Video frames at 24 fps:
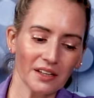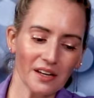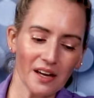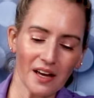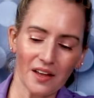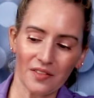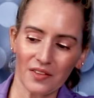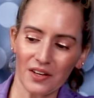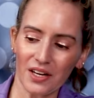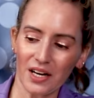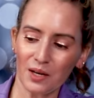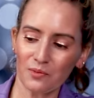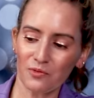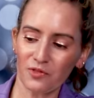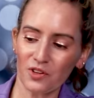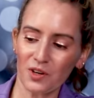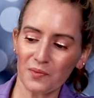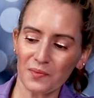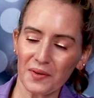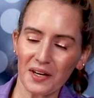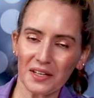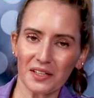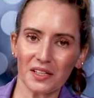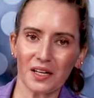and the I'm
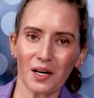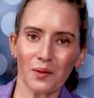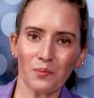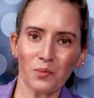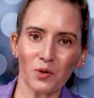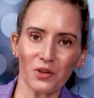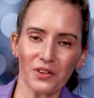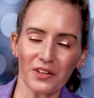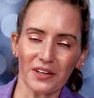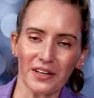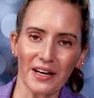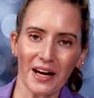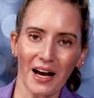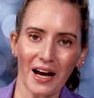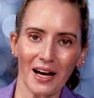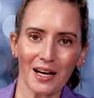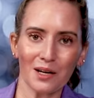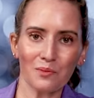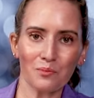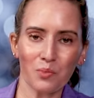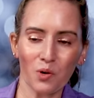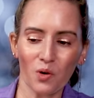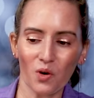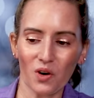From ended up with
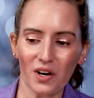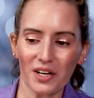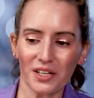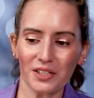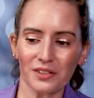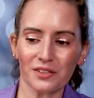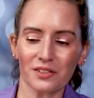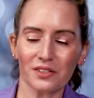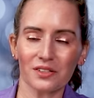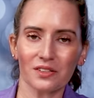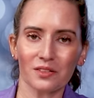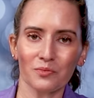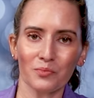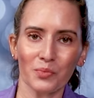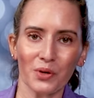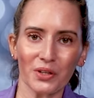nine points.